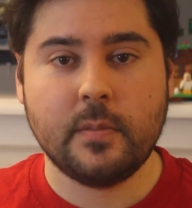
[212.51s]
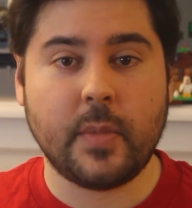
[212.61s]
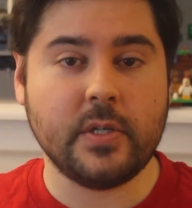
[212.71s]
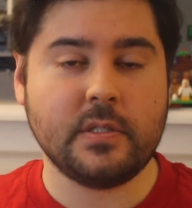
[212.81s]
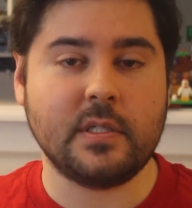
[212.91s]

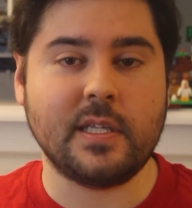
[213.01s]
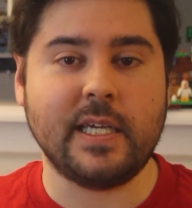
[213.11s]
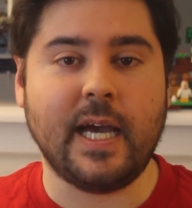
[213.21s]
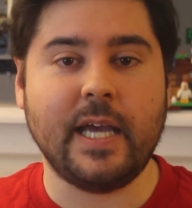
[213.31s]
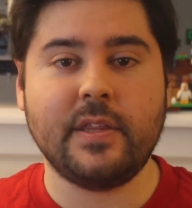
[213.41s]

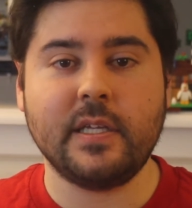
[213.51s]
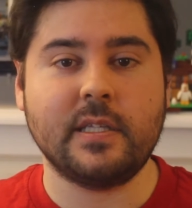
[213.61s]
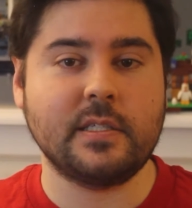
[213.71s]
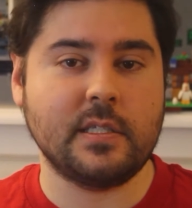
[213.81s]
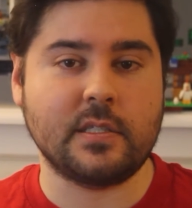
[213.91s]
Personally, I think
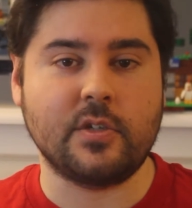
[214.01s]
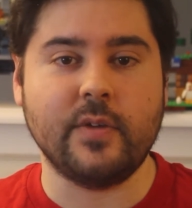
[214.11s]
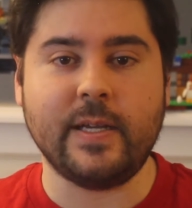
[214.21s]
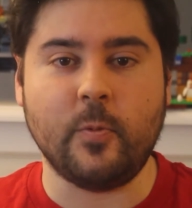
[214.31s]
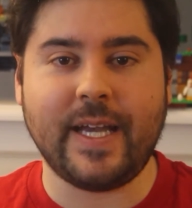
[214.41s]
this is a
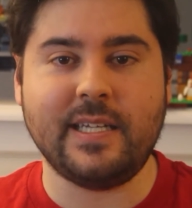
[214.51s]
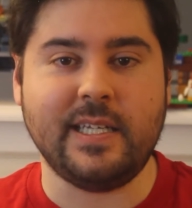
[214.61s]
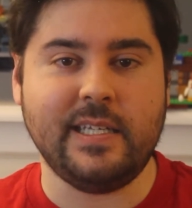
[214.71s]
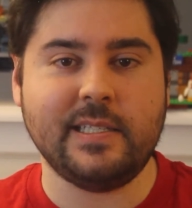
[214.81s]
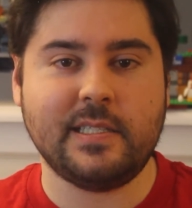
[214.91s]
great way to
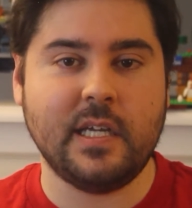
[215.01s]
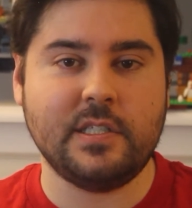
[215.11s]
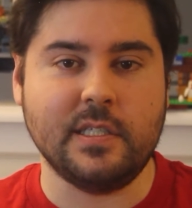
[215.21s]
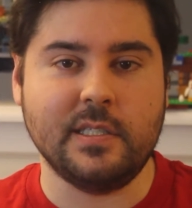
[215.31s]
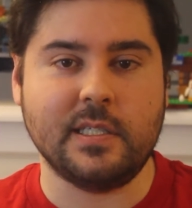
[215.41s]
ease
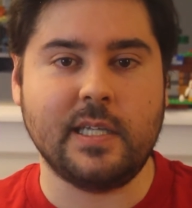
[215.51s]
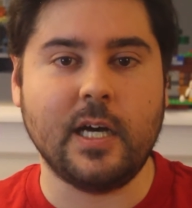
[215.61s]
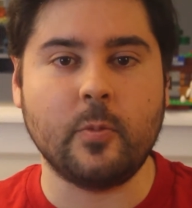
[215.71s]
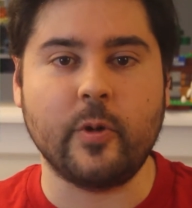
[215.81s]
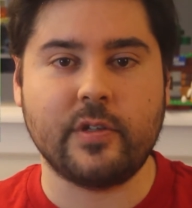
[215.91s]
tensions and
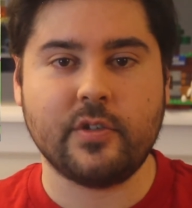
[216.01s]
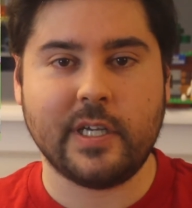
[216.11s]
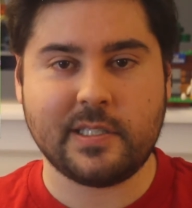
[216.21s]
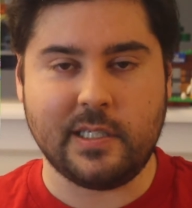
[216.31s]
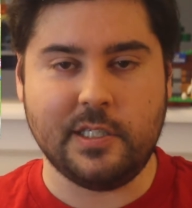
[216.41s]
help with
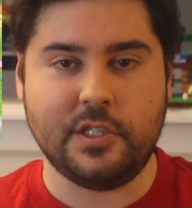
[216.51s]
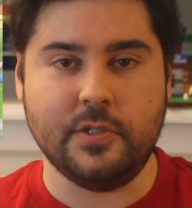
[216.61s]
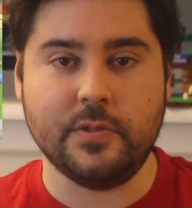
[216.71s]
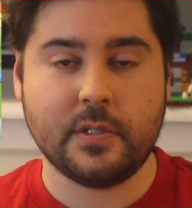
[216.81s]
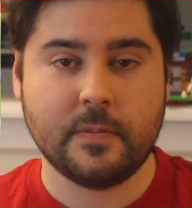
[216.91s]
trust
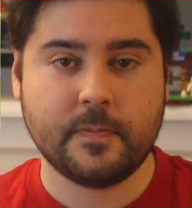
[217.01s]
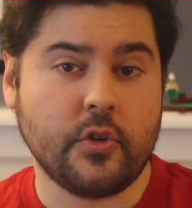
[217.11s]
issues.